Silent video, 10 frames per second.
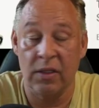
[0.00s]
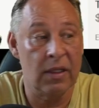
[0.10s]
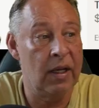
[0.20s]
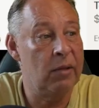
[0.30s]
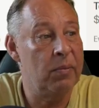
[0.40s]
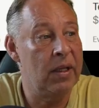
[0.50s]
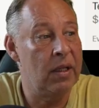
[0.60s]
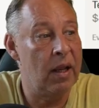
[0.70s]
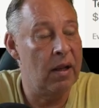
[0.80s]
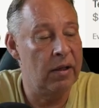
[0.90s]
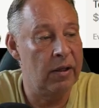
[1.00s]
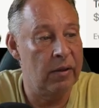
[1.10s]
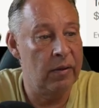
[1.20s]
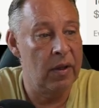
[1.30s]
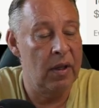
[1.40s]
And let me tell you,
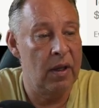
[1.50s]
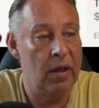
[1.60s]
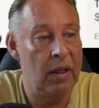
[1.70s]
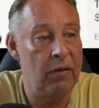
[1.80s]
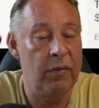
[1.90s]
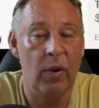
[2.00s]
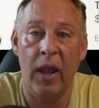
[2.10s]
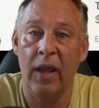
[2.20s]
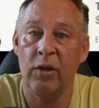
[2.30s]
if you had